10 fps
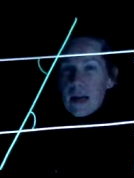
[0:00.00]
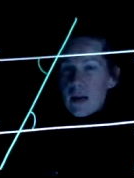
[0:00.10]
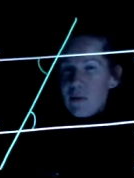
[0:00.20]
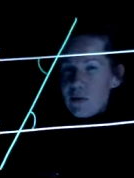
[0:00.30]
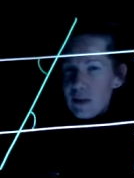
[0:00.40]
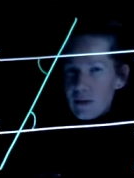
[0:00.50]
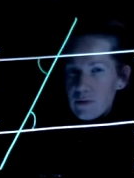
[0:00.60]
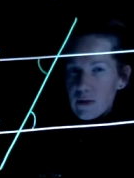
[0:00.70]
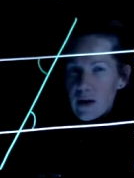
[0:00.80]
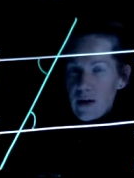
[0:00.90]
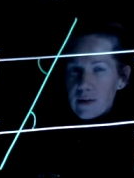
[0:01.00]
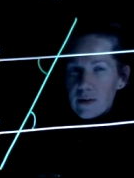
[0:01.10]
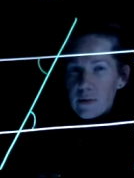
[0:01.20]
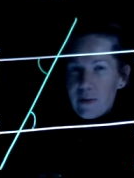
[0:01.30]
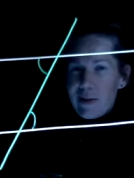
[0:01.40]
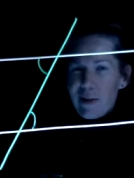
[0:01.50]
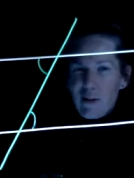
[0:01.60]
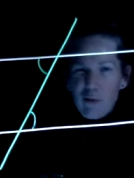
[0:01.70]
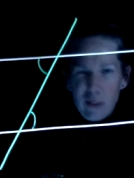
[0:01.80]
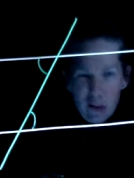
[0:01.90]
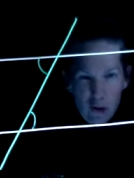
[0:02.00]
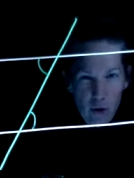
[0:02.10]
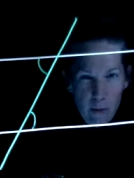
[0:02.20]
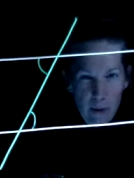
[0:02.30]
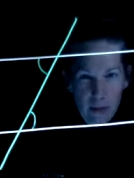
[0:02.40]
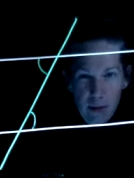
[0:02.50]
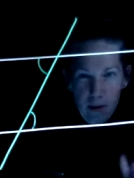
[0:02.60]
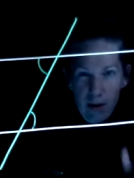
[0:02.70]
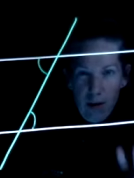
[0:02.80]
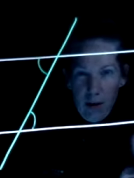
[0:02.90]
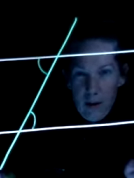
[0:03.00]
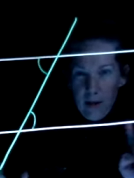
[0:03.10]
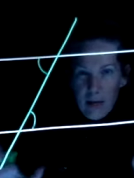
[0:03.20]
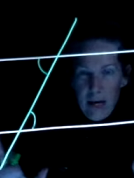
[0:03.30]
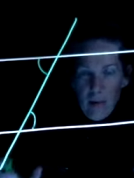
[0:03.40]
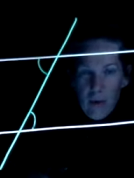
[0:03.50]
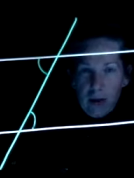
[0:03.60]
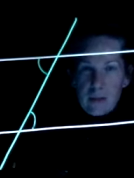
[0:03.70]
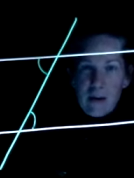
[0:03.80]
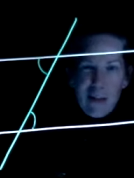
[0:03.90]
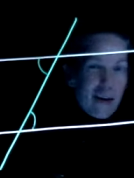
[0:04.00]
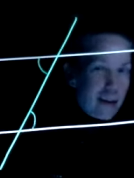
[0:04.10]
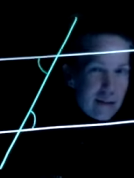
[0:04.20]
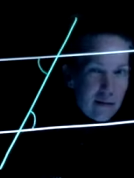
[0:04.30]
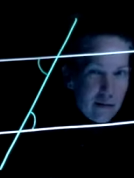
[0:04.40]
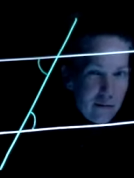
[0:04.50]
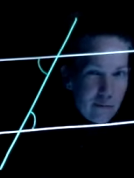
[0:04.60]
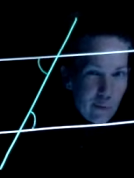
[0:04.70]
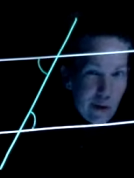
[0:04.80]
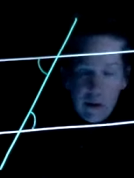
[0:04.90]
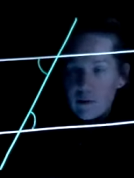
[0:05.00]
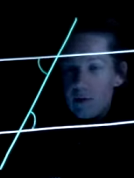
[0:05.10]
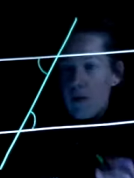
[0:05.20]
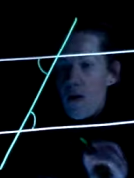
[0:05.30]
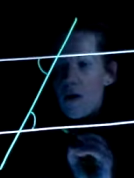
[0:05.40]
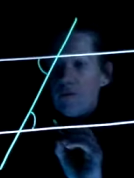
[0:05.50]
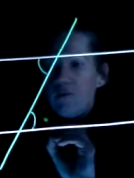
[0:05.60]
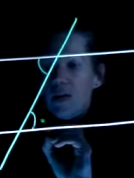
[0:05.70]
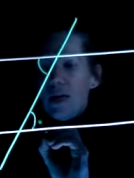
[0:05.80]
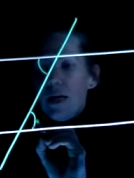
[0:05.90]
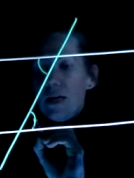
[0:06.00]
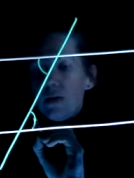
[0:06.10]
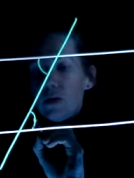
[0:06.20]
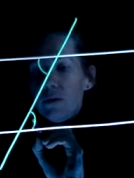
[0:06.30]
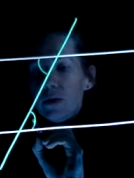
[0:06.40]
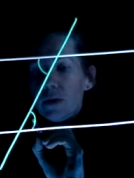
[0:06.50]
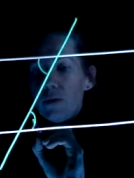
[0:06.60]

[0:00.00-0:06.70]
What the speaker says: Now I'm using different colors, but they don't really show up on the camera because my lighting is a little weird and off. So I'm just going